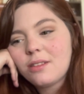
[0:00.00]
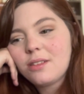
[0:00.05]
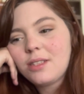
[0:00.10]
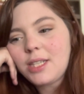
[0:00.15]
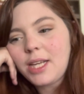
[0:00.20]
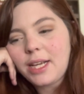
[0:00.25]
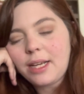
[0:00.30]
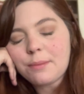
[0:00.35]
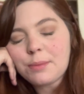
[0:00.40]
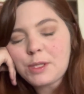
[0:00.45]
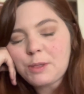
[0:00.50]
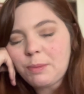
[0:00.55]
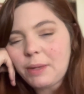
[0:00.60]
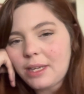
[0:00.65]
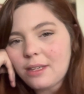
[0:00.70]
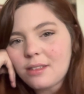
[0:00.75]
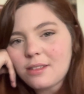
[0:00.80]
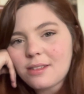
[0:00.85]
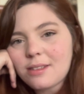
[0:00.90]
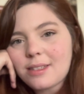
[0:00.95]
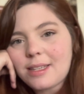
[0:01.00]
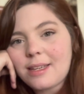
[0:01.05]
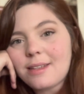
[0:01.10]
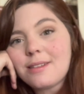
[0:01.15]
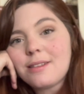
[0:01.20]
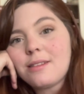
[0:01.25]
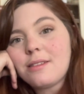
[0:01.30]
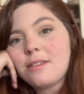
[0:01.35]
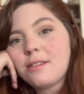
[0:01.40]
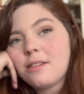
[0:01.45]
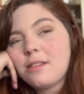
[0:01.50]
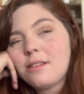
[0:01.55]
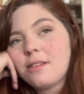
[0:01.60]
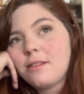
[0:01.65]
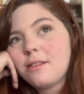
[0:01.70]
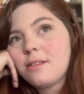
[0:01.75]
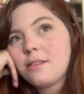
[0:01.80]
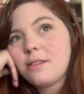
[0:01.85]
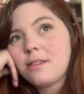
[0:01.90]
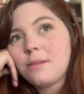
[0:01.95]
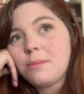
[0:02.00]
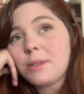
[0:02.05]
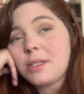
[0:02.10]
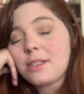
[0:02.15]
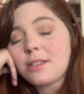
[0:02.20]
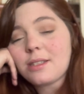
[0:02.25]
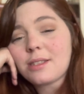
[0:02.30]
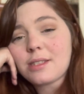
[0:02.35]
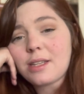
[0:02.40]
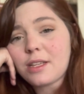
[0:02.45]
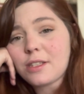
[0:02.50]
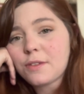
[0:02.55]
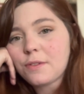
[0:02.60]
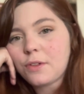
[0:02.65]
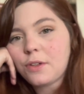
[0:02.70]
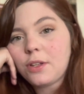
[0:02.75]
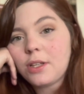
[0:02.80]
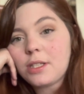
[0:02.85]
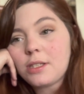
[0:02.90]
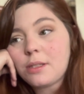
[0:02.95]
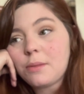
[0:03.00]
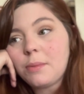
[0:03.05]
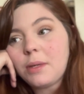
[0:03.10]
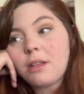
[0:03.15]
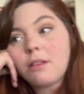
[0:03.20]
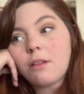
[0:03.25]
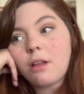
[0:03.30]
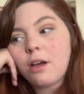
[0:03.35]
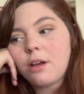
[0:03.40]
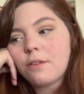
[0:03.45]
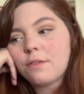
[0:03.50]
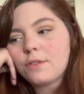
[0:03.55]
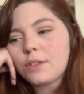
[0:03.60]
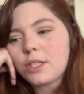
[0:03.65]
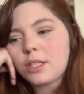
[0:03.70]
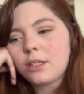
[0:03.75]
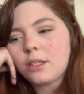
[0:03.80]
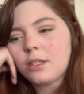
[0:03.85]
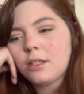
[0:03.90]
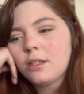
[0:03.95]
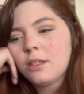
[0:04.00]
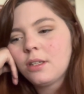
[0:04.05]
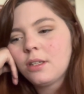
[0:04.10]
take up space and to be successful and to be loved. And